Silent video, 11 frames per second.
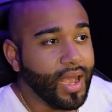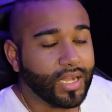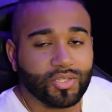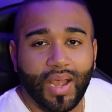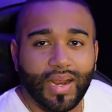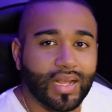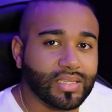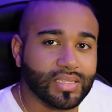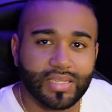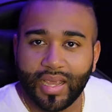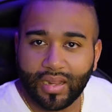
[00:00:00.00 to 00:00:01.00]
I try not
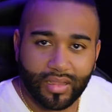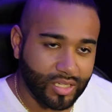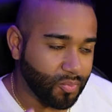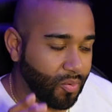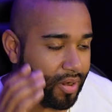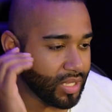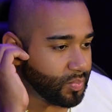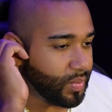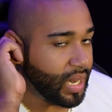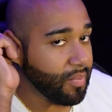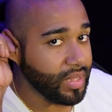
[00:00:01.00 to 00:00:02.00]
to see any of the spoilers,
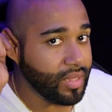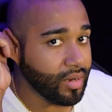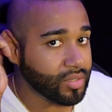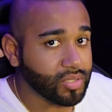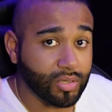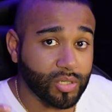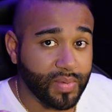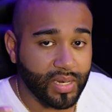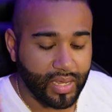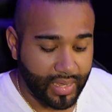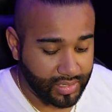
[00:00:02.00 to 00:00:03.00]
but I mean, you know, social
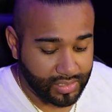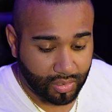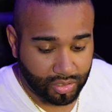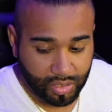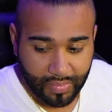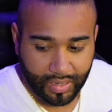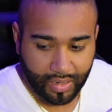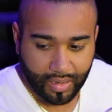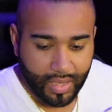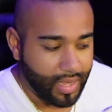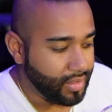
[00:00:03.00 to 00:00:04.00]
media is social
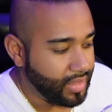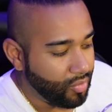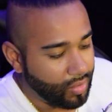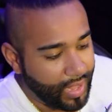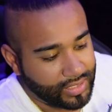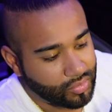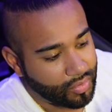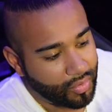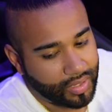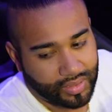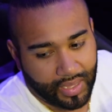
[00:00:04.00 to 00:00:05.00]
media. They like to
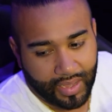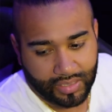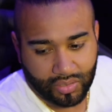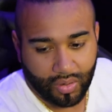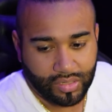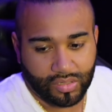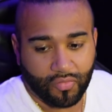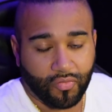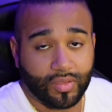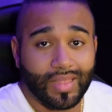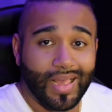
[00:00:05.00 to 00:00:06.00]
ruin things, so on and so
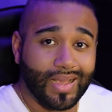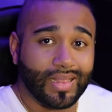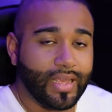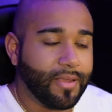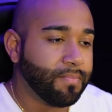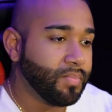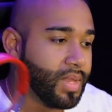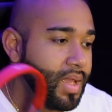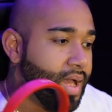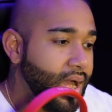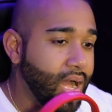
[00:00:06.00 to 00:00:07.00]
forth. Luckily,
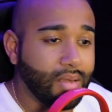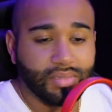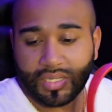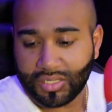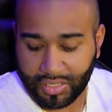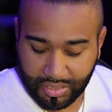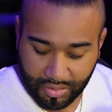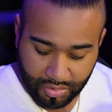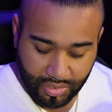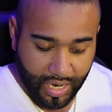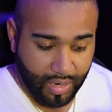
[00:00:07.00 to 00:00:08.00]
I'm such a
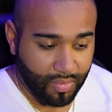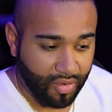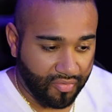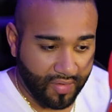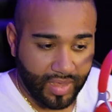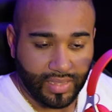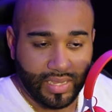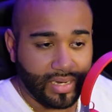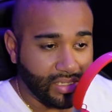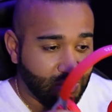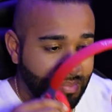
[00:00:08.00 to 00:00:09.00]
huge Dragon Ball fan that
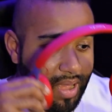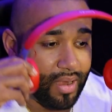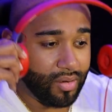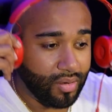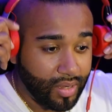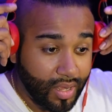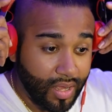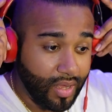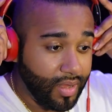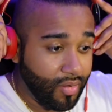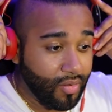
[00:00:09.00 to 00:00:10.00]
it doesn't matter
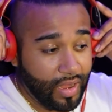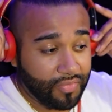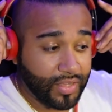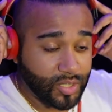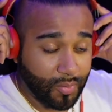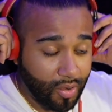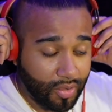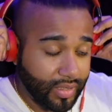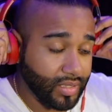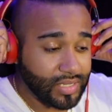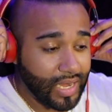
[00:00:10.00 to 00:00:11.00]
if they spoil
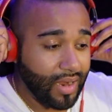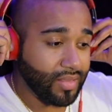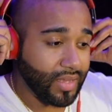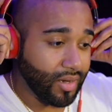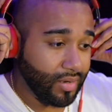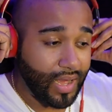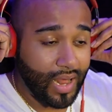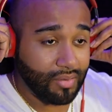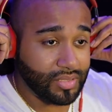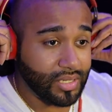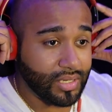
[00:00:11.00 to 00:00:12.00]
the entire thing or
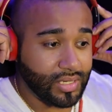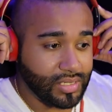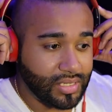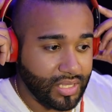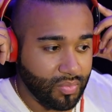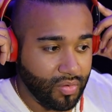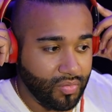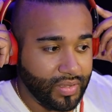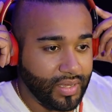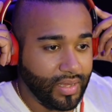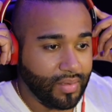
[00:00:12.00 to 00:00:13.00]
not. I'm still gonna see the
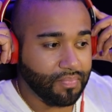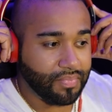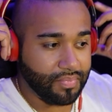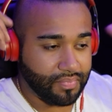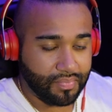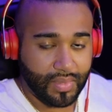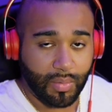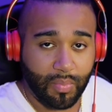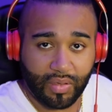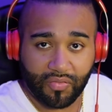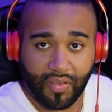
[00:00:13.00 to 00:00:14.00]
movie. I'm
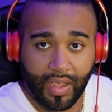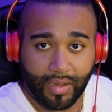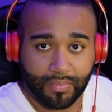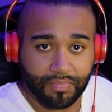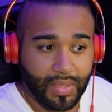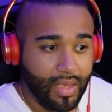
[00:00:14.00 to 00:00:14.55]
a big fan.